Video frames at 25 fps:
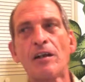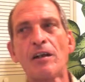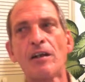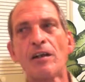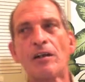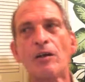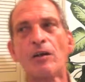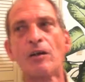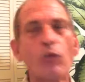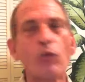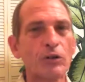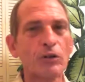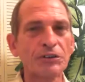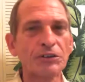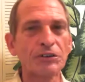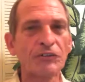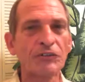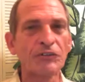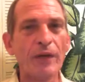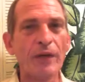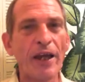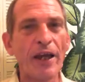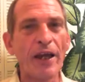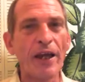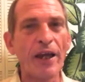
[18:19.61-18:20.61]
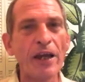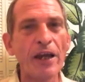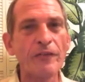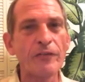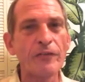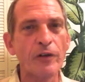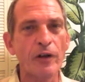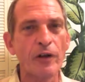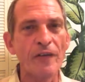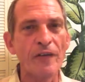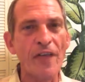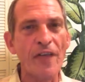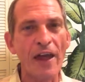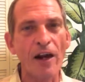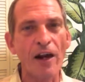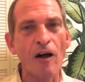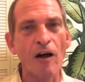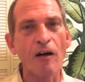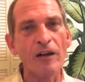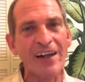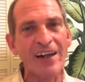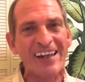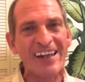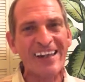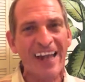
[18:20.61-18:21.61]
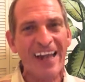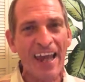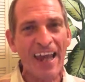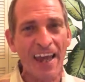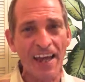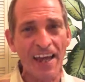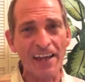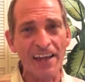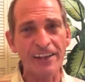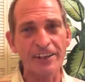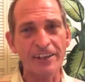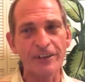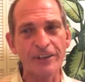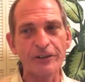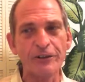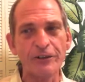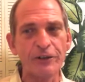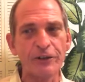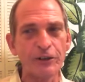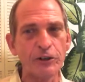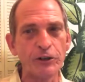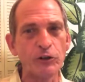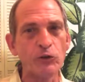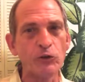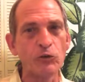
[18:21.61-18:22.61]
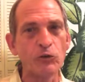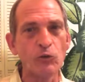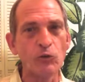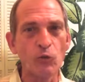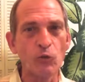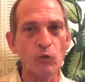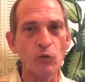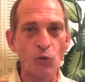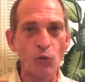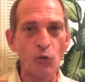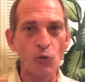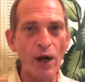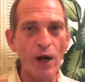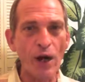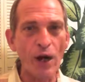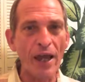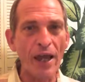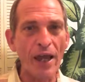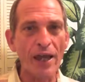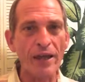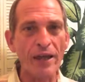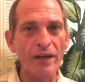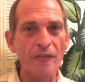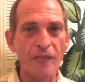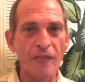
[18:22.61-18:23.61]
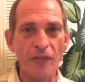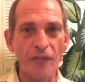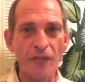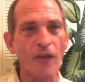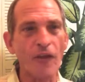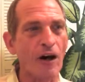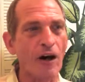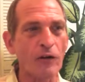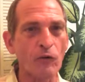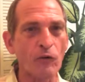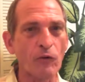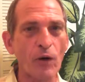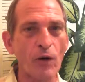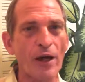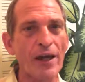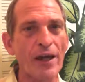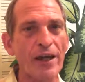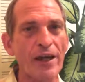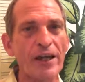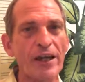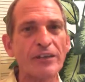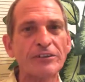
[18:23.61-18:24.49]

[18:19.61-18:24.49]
rules of behavior, and that all got added to Ray, the thought Ray.